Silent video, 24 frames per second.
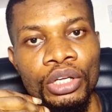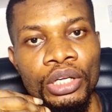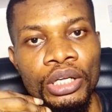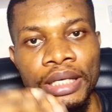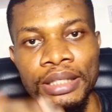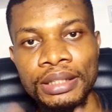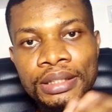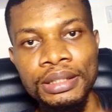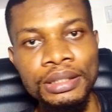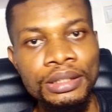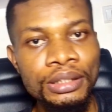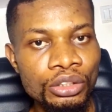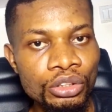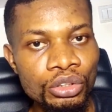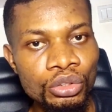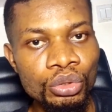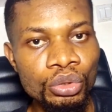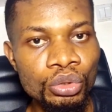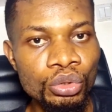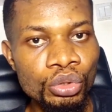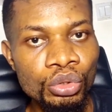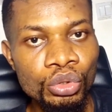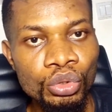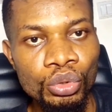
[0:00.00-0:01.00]
getting
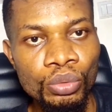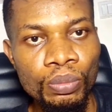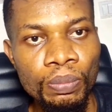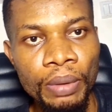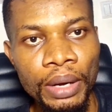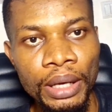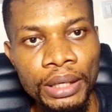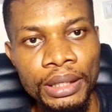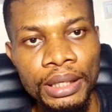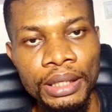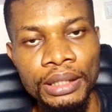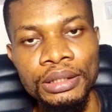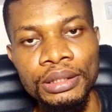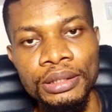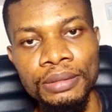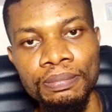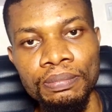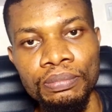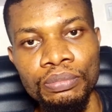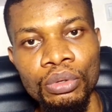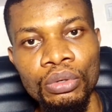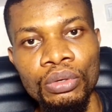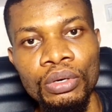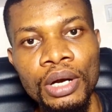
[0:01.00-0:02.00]
into YouTube
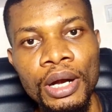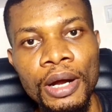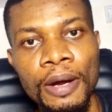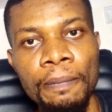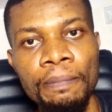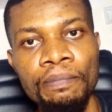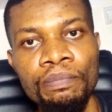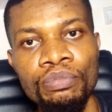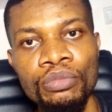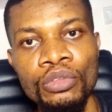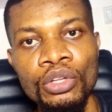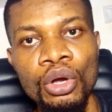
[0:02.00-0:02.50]
partnership program